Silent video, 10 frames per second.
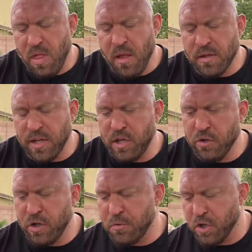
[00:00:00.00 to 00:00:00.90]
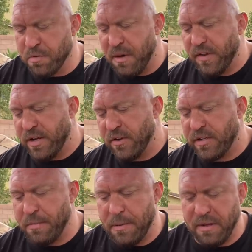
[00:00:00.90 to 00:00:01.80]
It's like YouTube shows my videos
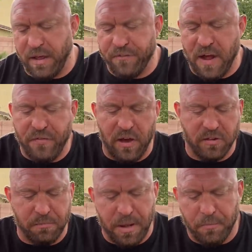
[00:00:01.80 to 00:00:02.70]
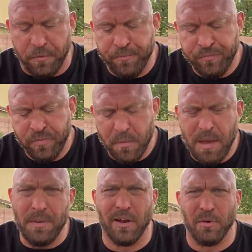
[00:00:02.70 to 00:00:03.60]
to maybe like 5,000 people.
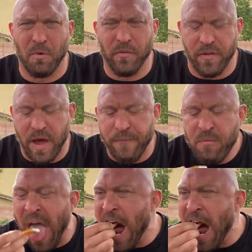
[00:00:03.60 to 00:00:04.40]
Maybe a little more than that.